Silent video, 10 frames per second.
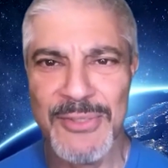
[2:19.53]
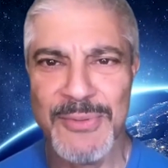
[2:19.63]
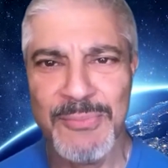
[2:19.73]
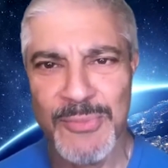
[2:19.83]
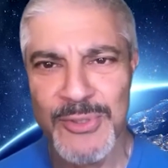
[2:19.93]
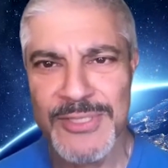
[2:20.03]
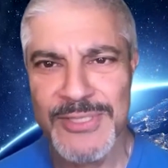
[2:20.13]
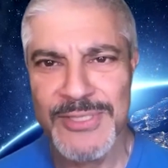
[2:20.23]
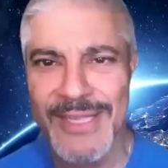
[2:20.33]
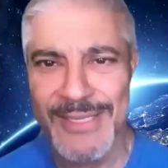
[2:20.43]
So
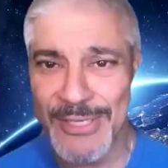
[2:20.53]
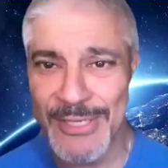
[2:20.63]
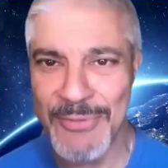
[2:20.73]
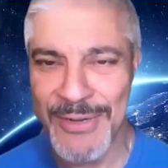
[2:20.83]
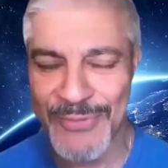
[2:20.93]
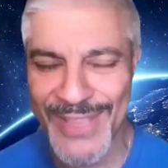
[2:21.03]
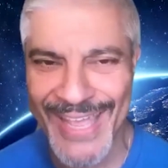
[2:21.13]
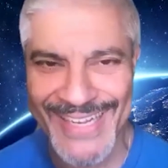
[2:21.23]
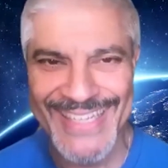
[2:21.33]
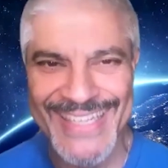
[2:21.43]
Bruce, get ready for
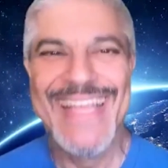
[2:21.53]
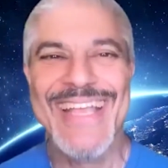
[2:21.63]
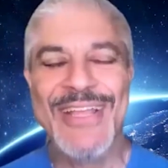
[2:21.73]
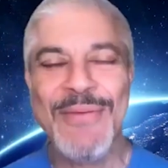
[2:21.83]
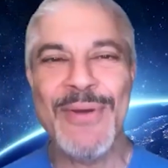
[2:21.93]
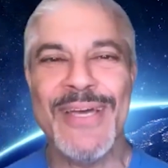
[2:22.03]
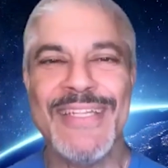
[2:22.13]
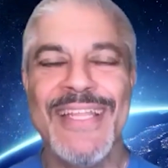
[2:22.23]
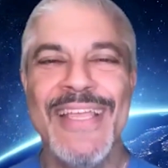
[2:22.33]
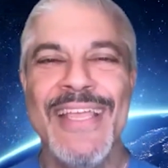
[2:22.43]
that. But